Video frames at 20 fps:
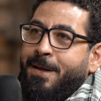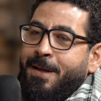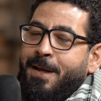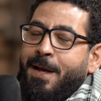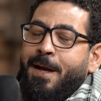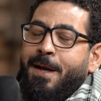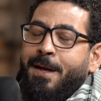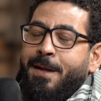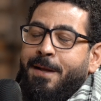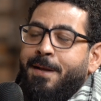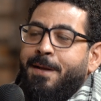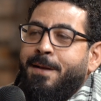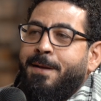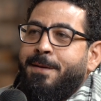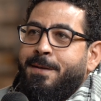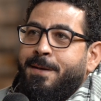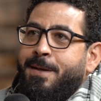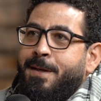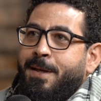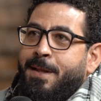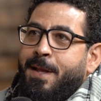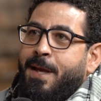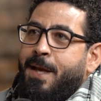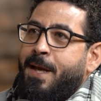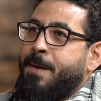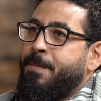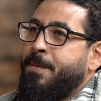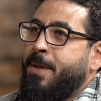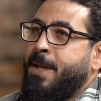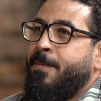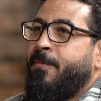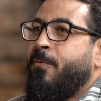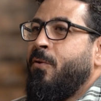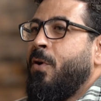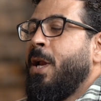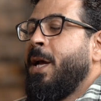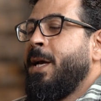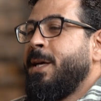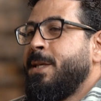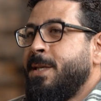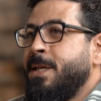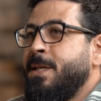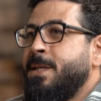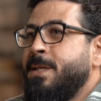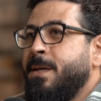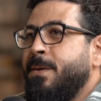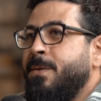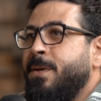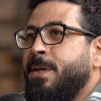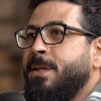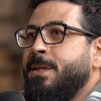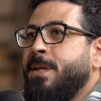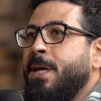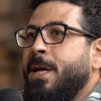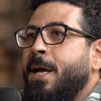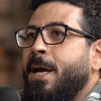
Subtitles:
Yeah, and they kept them for like 6 hours.